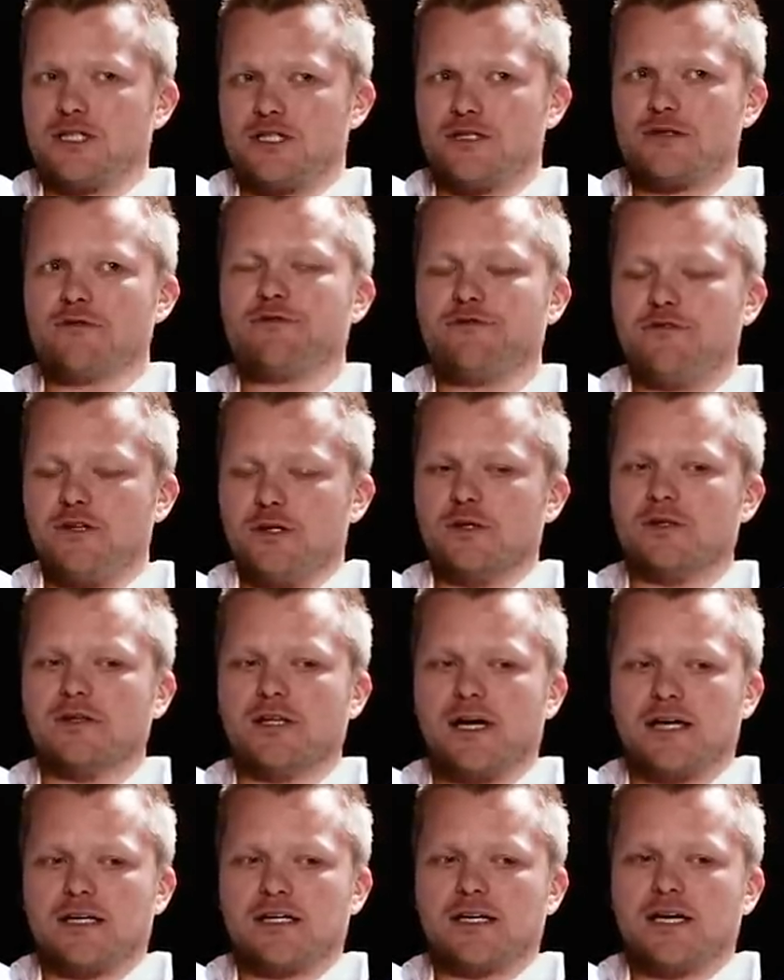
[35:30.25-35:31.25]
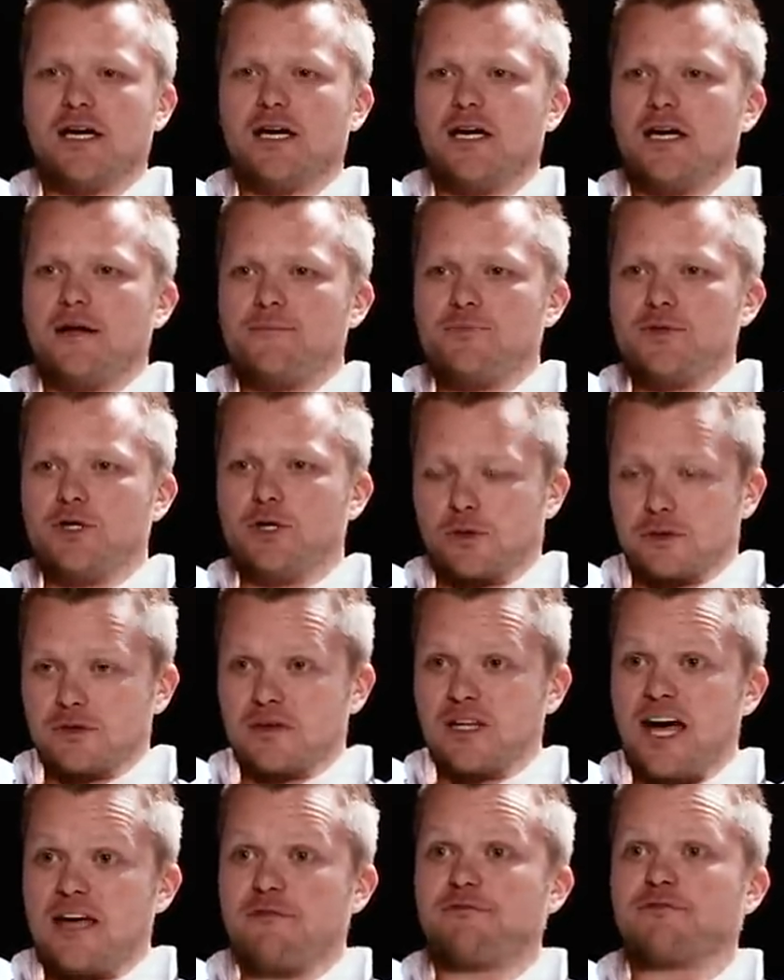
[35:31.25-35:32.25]
Did you feel like your
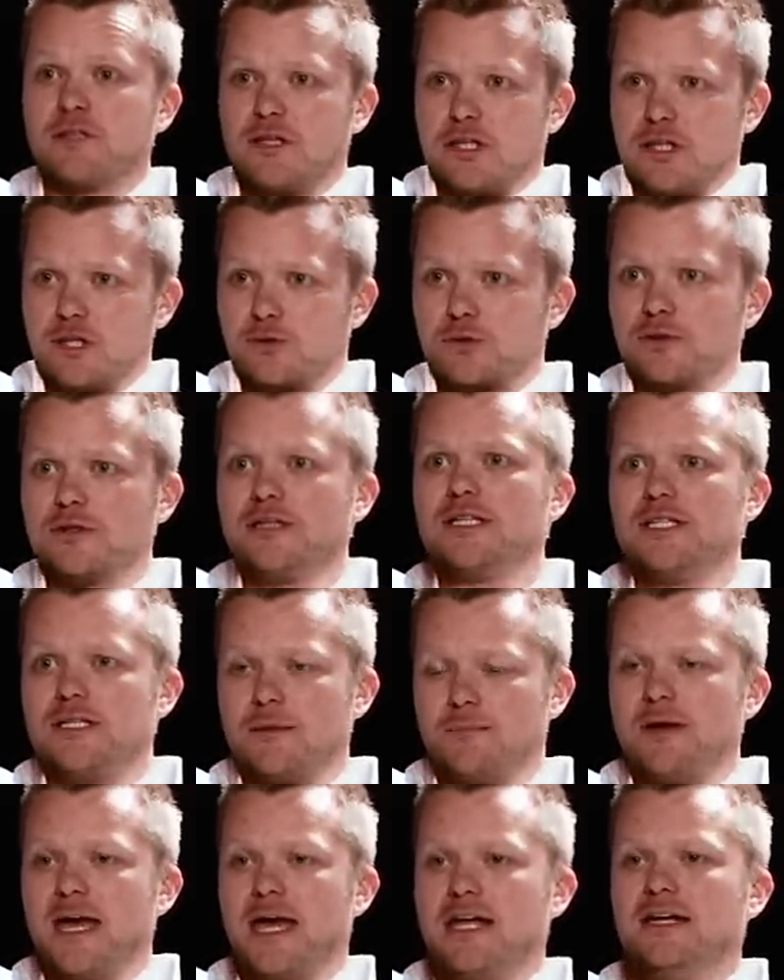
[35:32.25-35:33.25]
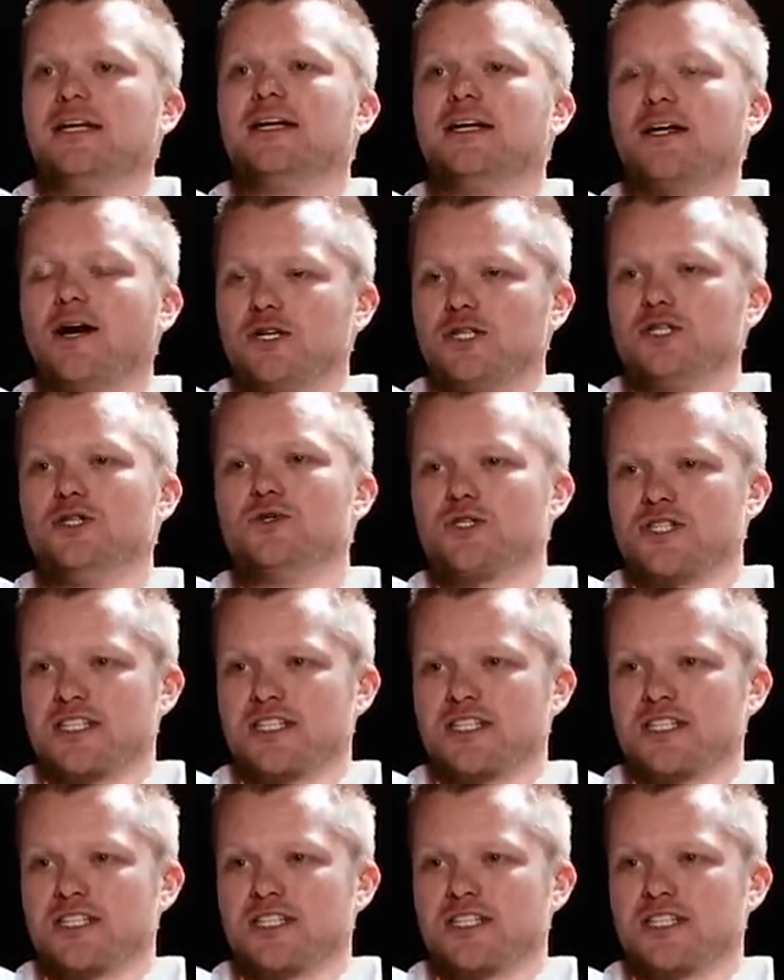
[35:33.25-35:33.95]
life literally depended on you